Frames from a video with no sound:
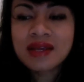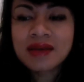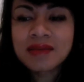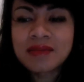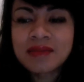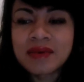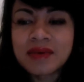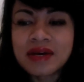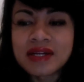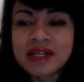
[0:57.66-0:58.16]

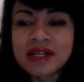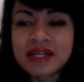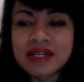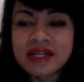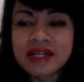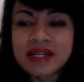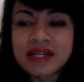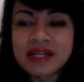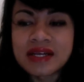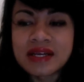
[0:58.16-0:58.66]
But in
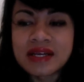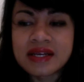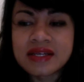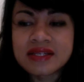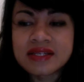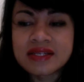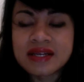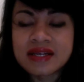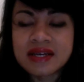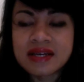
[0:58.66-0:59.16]
any case,
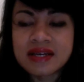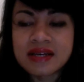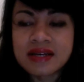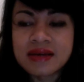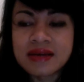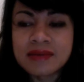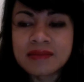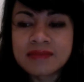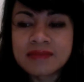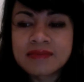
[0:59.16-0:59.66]

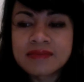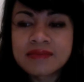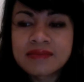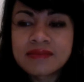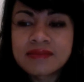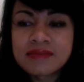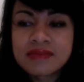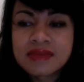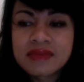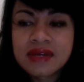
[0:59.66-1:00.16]

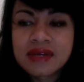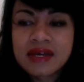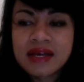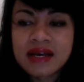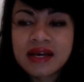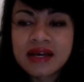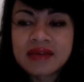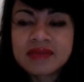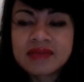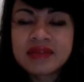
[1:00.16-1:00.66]

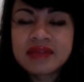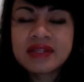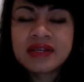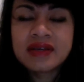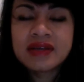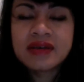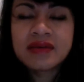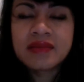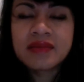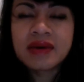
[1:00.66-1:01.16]
I've been
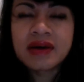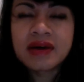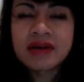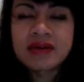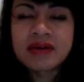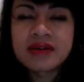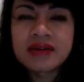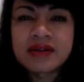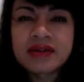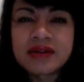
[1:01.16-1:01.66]
thinking about
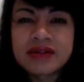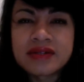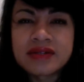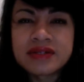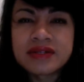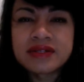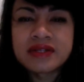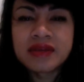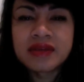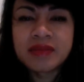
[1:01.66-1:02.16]

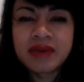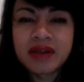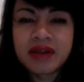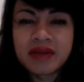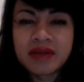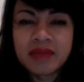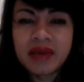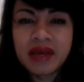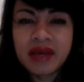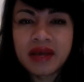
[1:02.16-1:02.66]
just the amount of
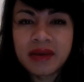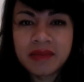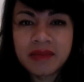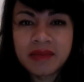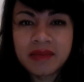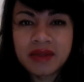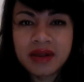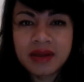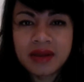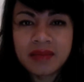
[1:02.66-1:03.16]
makeup
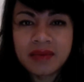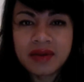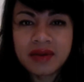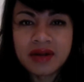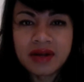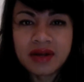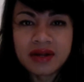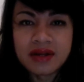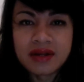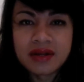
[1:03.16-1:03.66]
that I put on.